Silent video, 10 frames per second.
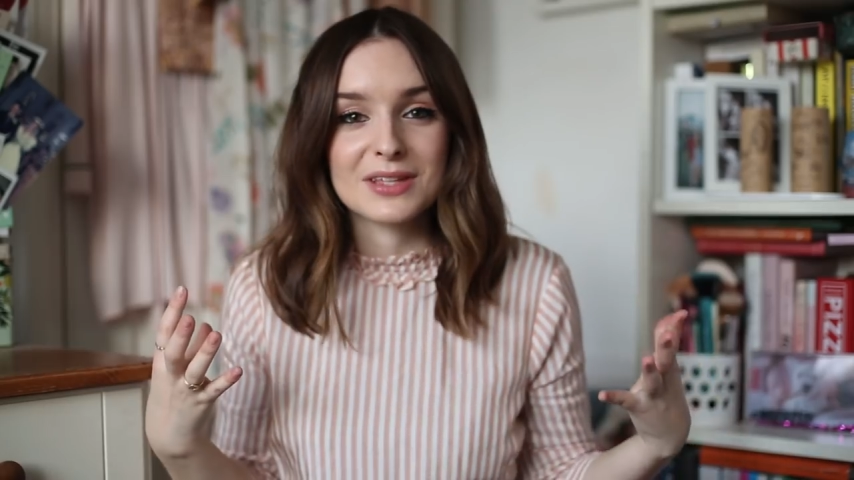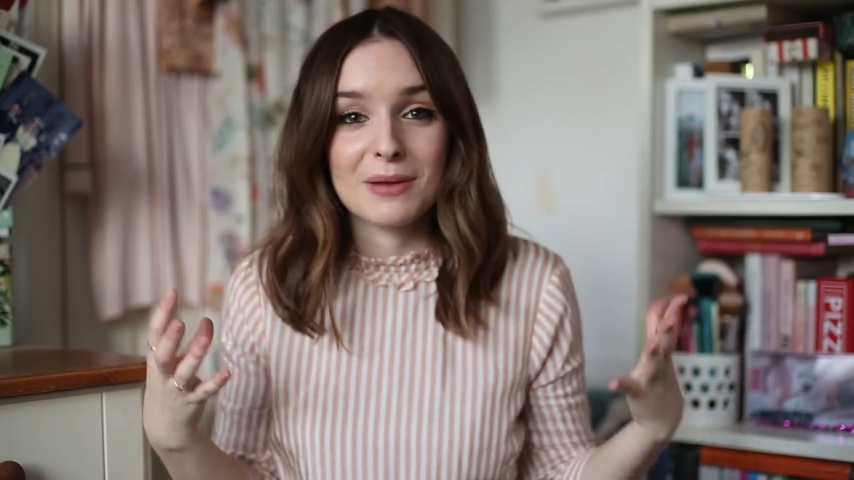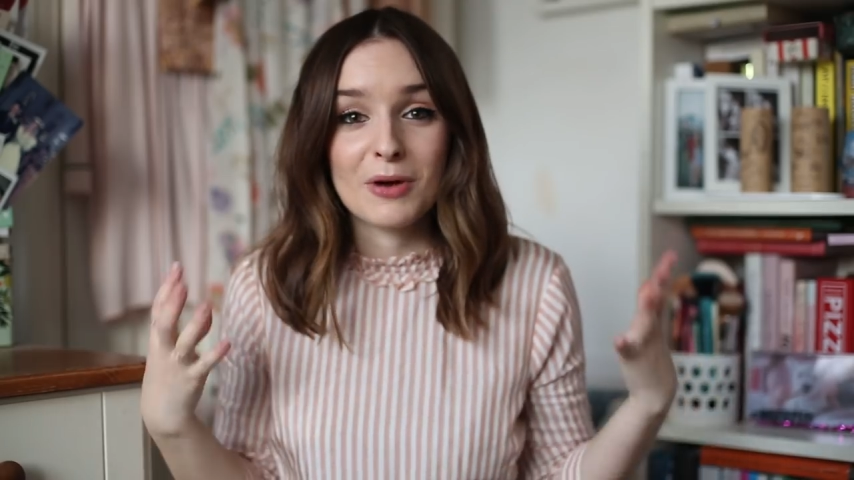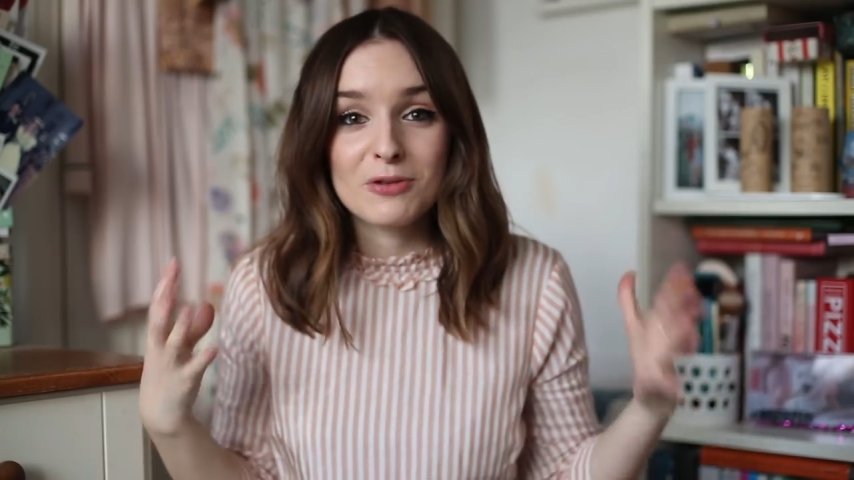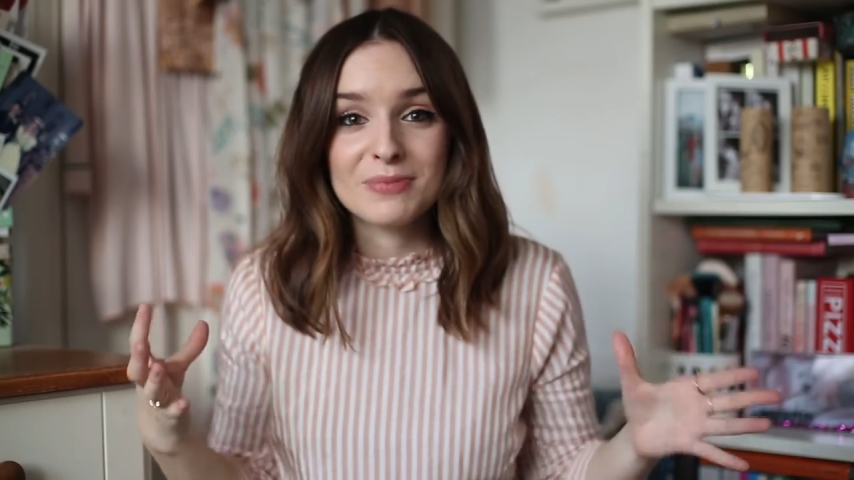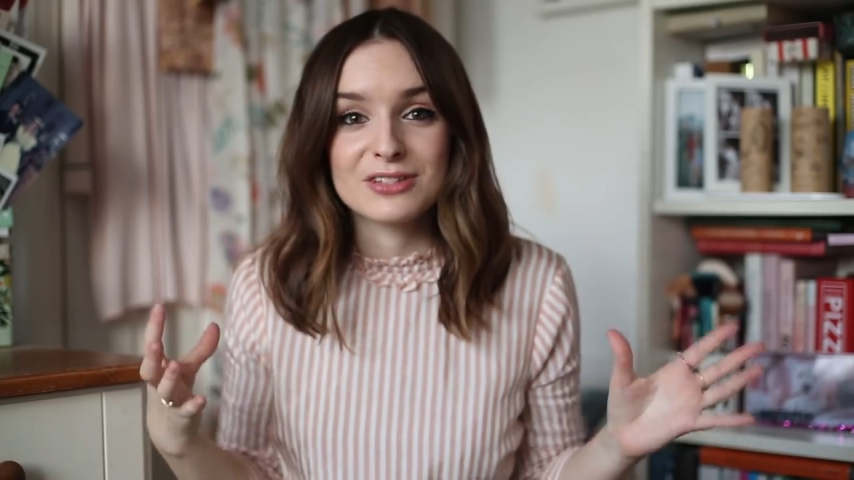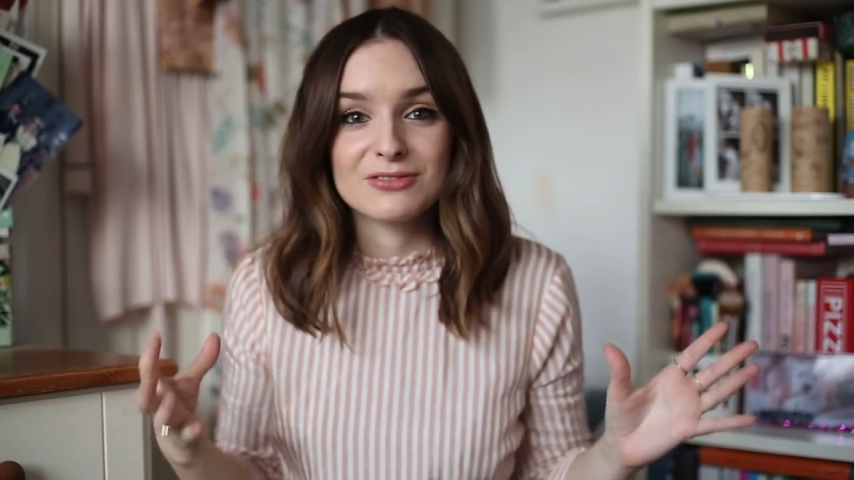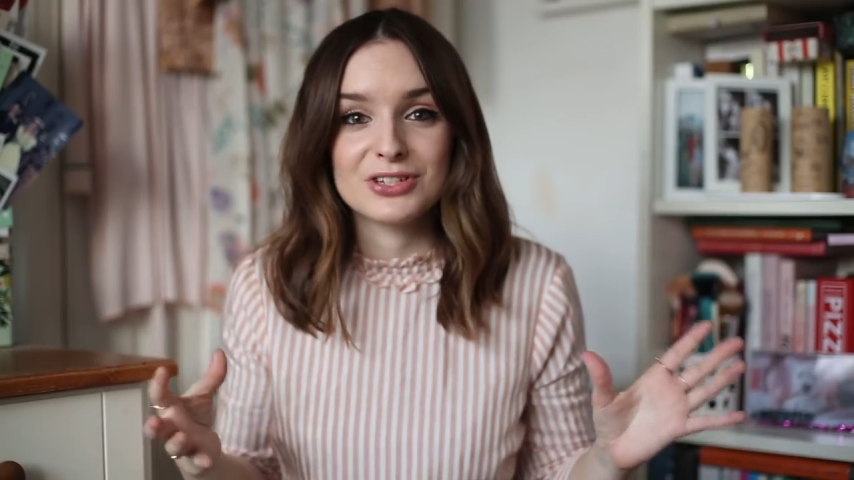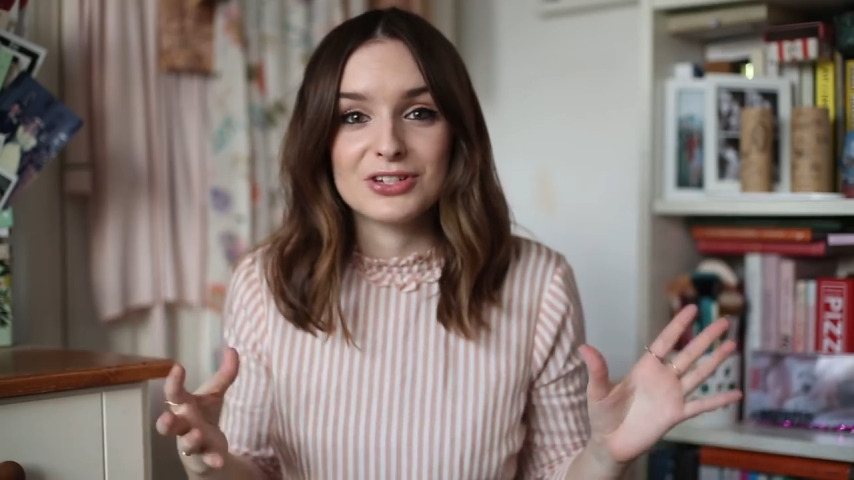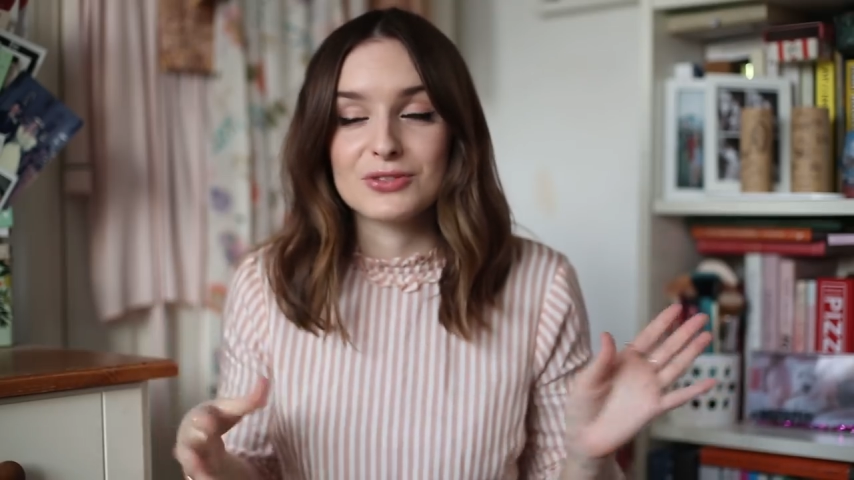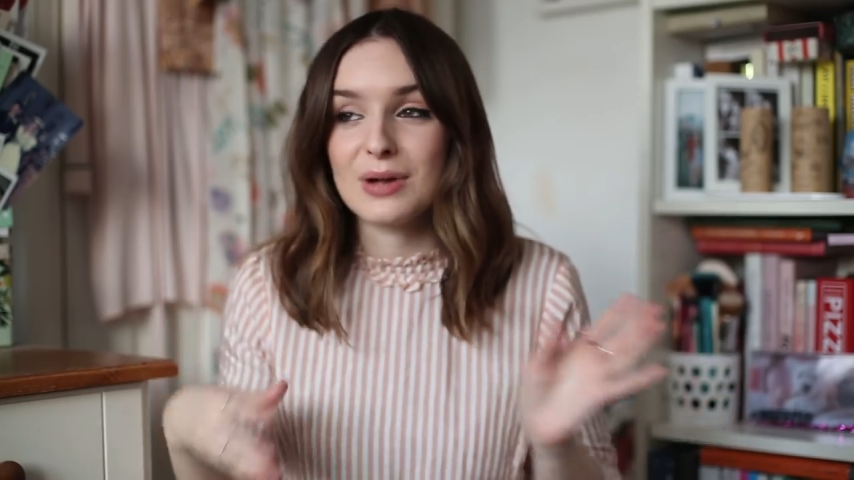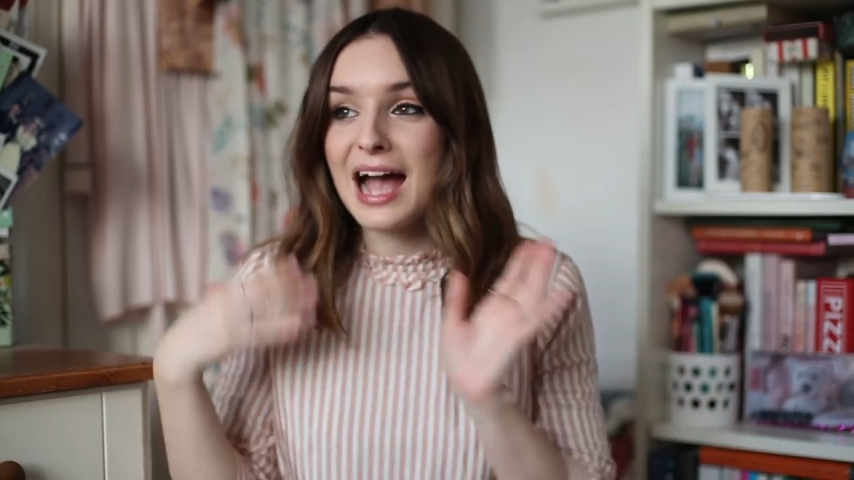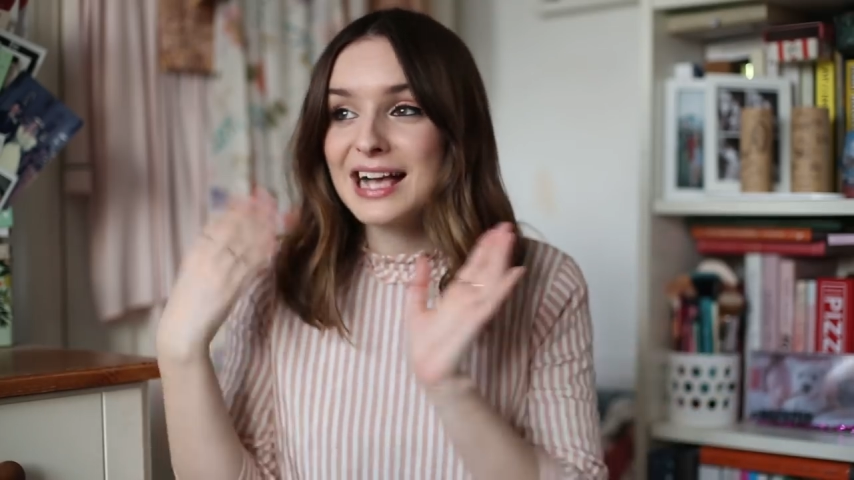that I'm hoping to introduce